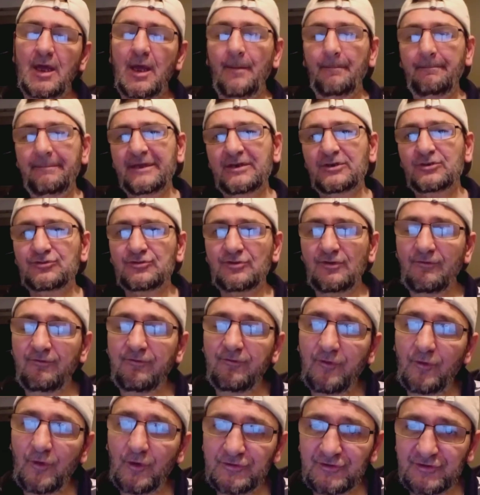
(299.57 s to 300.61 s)
because
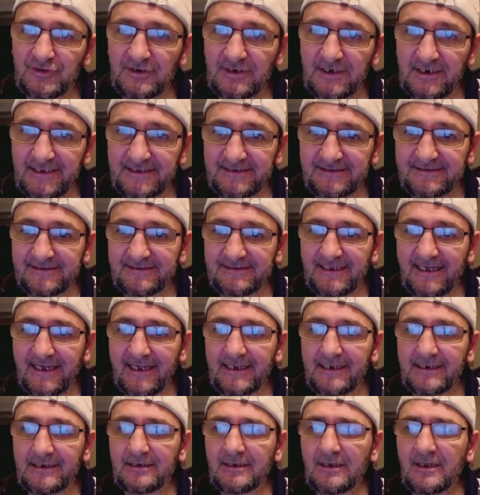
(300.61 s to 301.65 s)
unfortunately
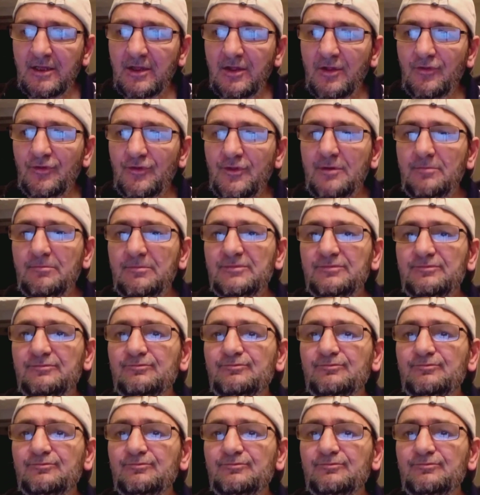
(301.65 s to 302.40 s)
today, the